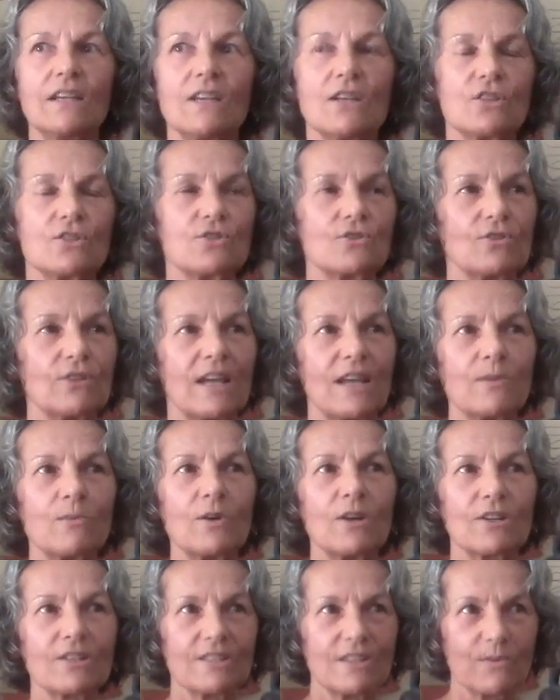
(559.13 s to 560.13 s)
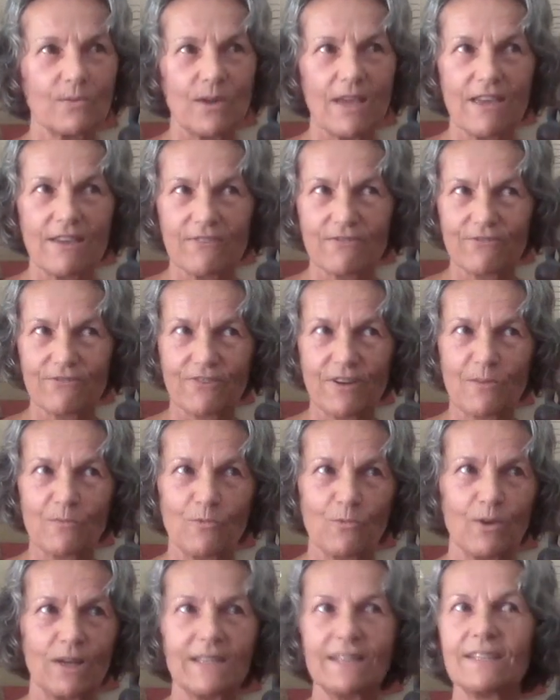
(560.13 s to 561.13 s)
So I walked away
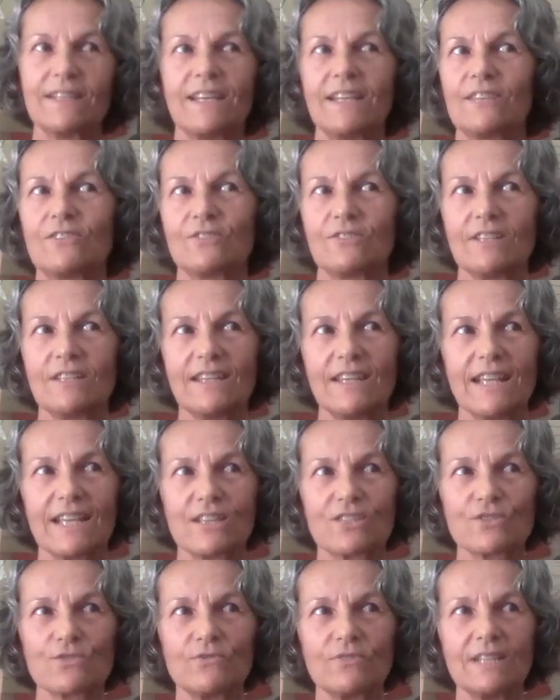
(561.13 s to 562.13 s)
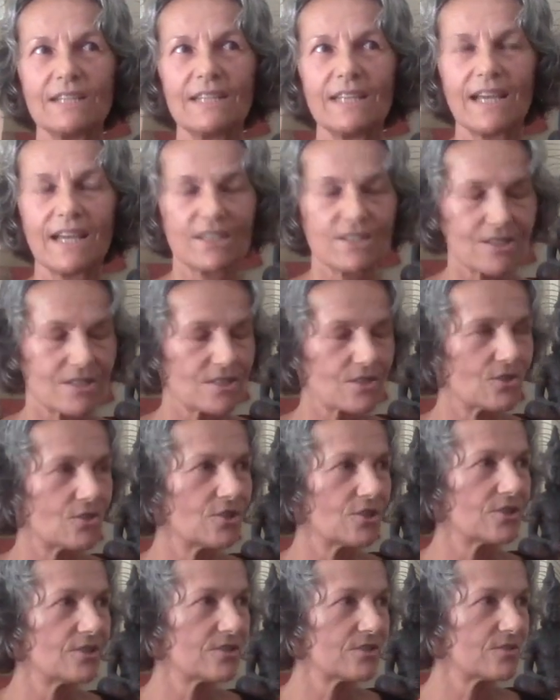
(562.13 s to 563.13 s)
from one day to the next, really. I just
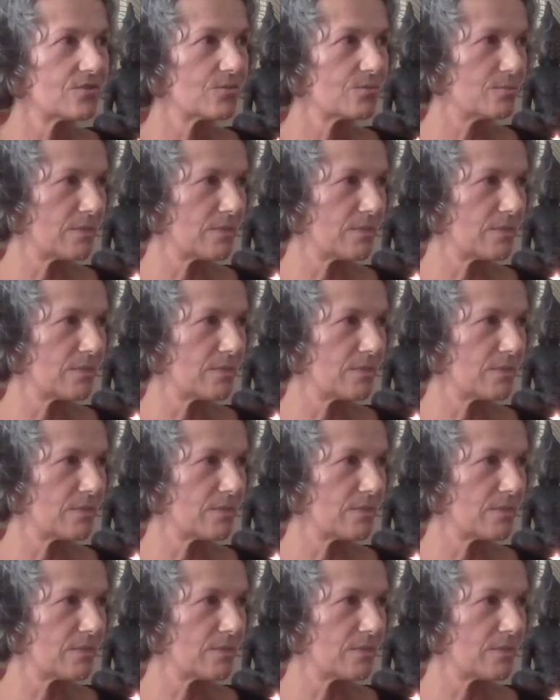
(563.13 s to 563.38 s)
couldn't.